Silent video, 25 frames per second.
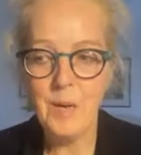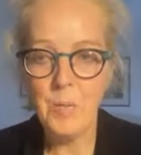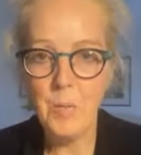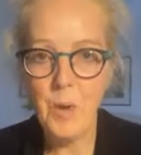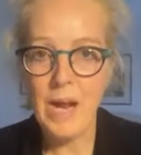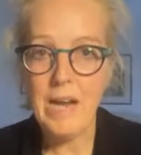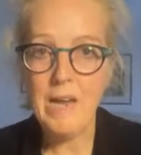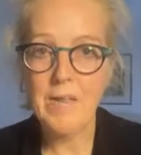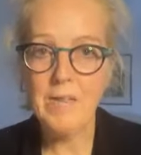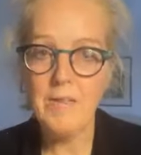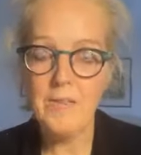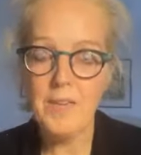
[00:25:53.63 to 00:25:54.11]

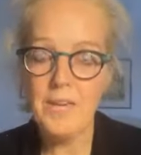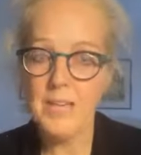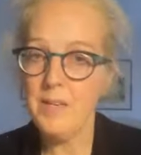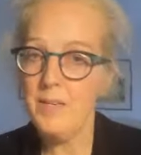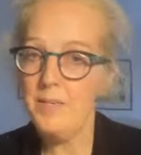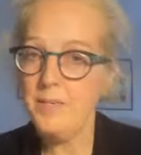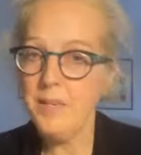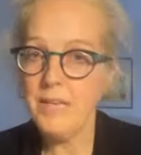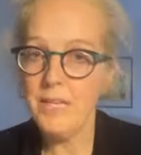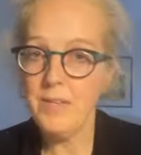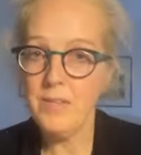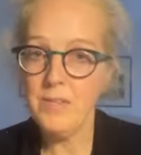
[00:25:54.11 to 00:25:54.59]
aware of
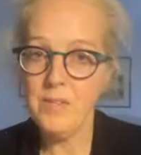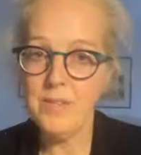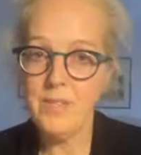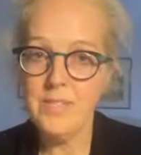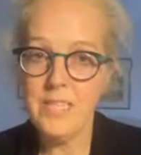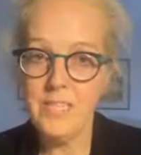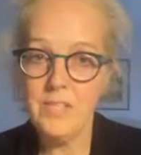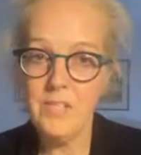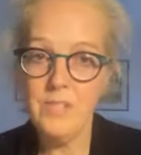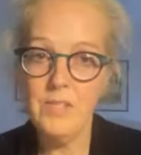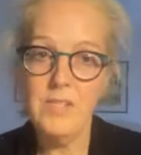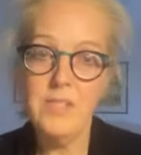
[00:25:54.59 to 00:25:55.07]
that and make your
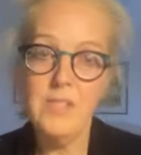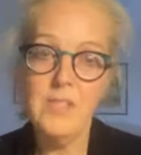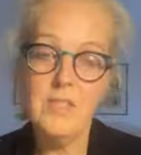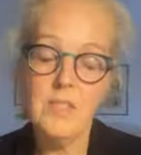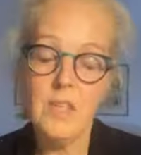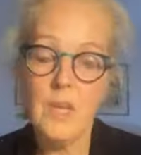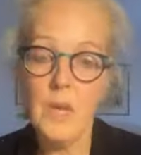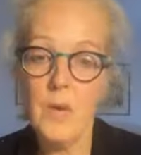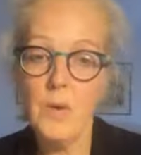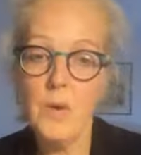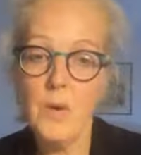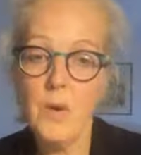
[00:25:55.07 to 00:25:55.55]
decisions
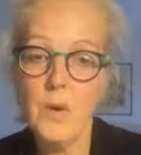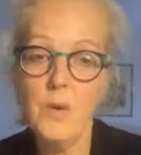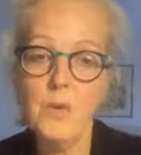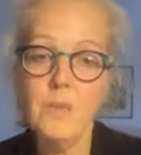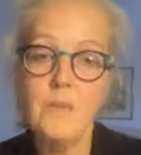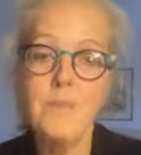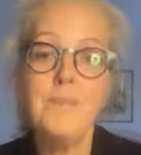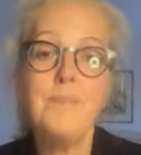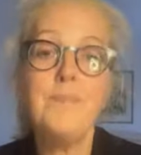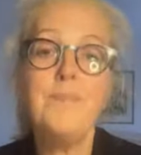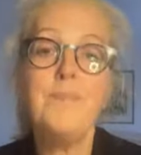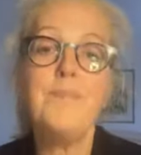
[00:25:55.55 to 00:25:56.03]
as you go
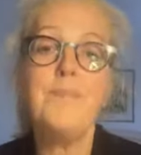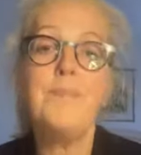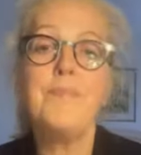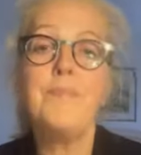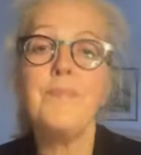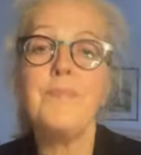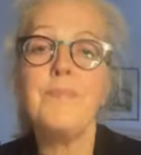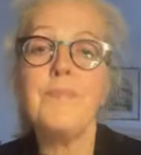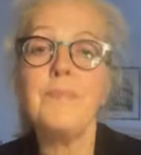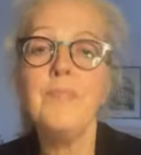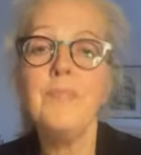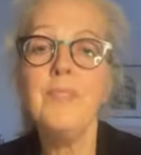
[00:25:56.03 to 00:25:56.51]
along.
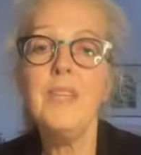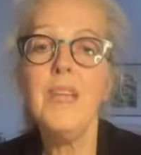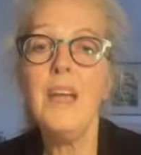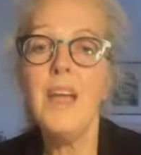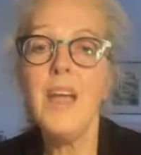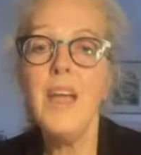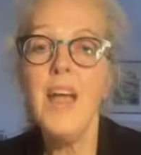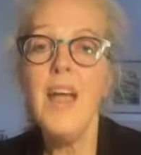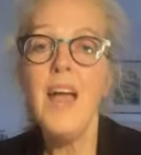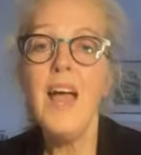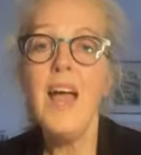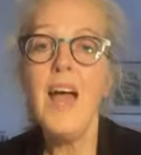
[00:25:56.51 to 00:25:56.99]

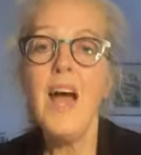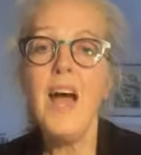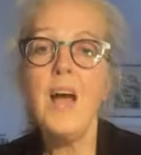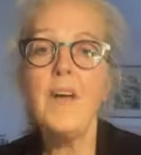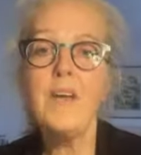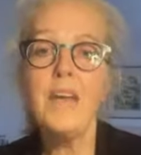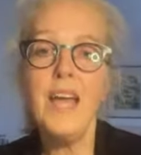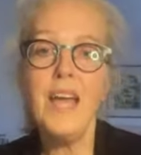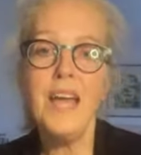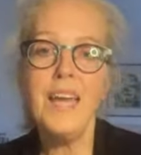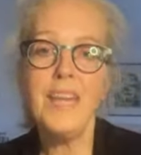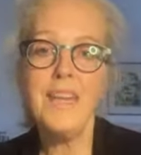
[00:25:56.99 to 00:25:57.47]

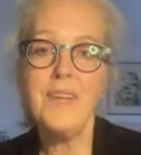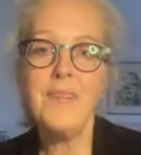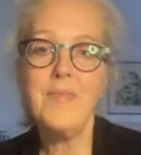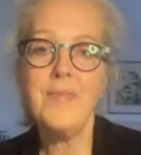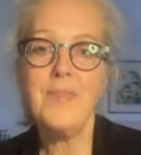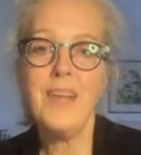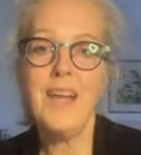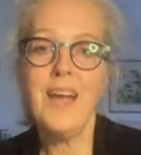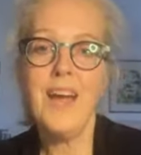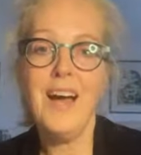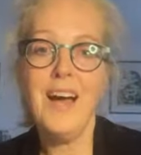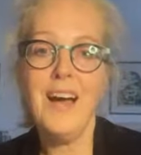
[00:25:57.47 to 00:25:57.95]

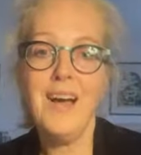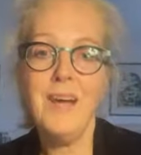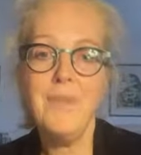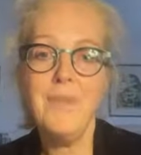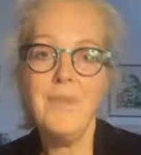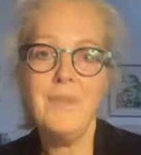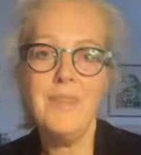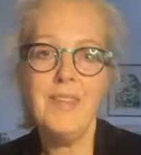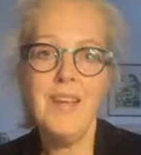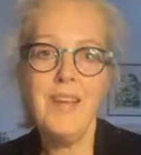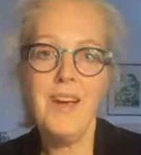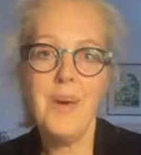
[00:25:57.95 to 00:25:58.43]
Okay,
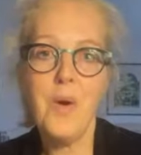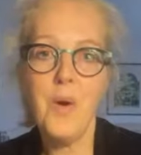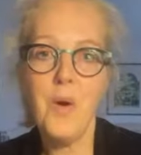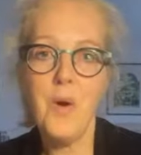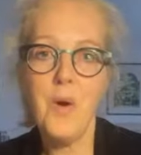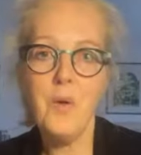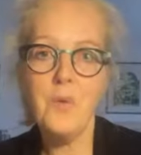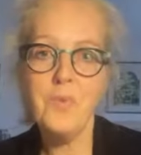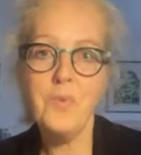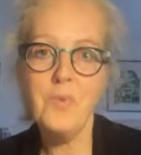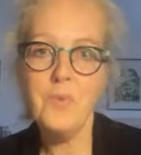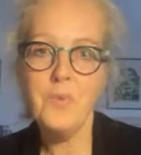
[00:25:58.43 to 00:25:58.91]

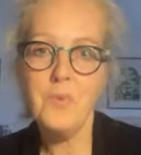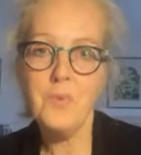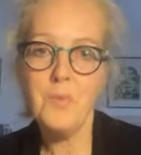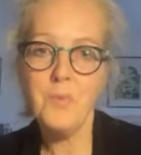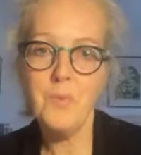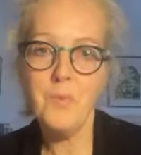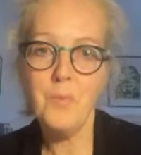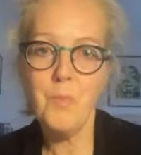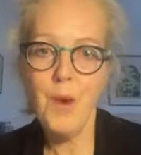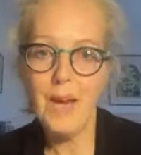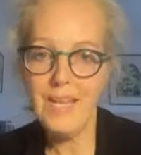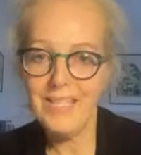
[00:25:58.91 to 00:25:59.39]

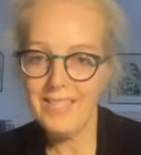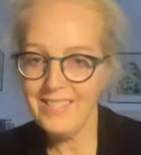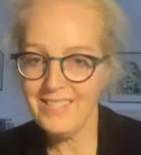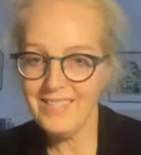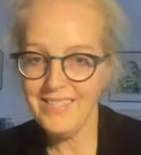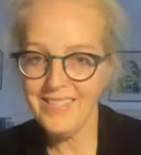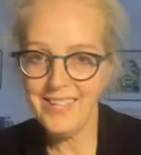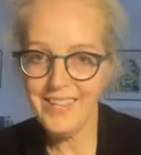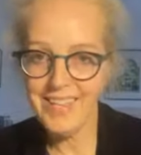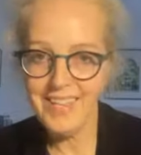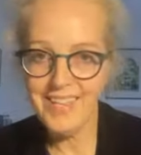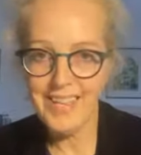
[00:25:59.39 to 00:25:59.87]
on
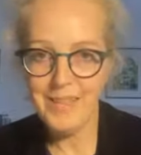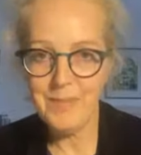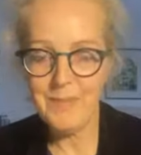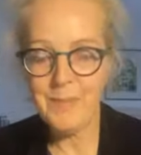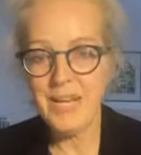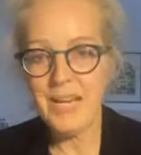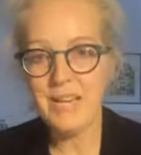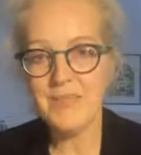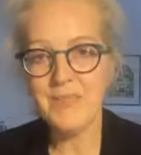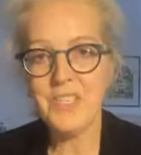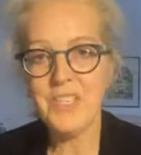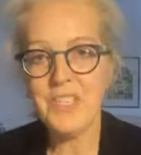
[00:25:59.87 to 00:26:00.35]
Wednesday,
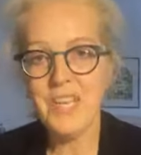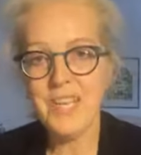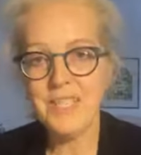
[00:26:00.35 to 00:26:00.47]
I'm going to have